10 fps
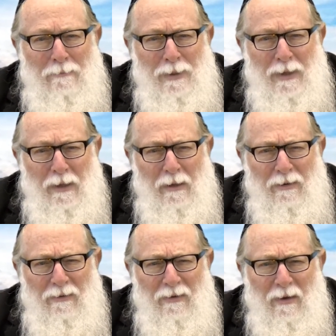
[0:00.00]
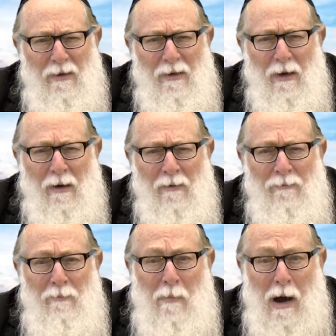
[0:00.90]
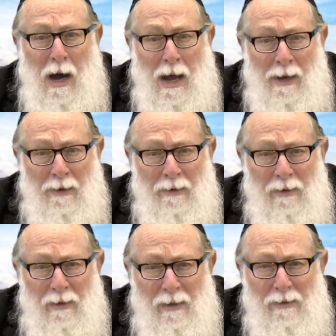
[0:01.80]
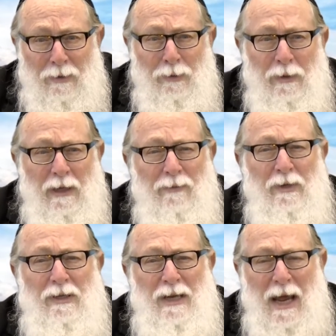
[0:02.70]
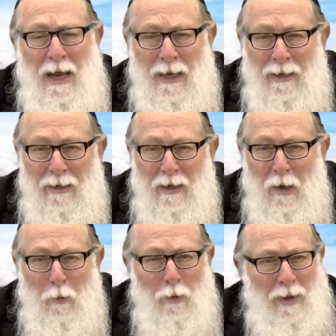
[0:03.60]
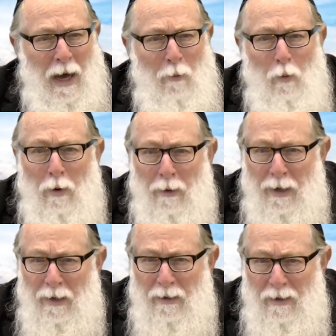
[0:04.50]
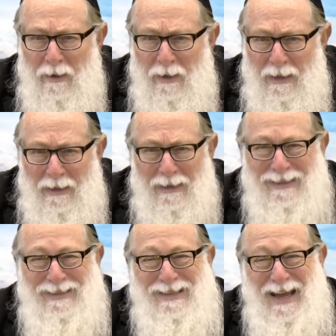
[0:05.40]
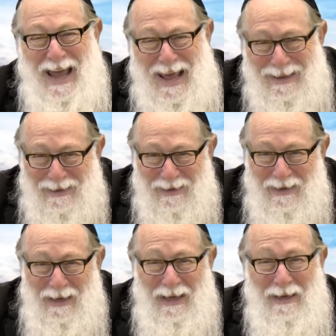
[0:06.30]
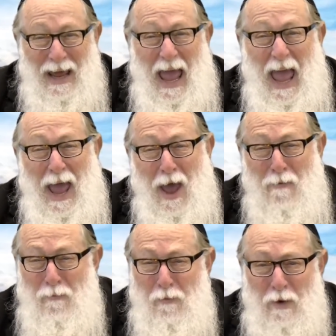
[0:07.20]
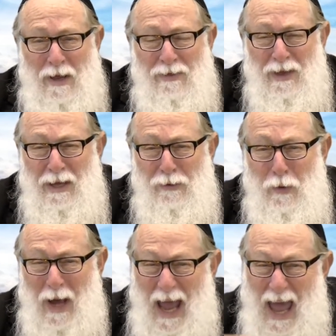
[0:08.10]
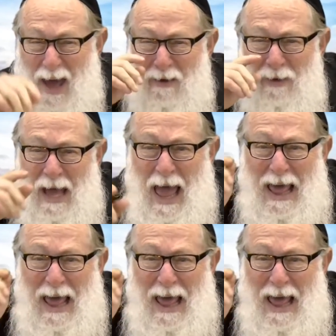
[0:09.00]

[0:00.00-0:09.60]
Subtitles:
Peace of mind. To live a day without worry, content in everything that you have.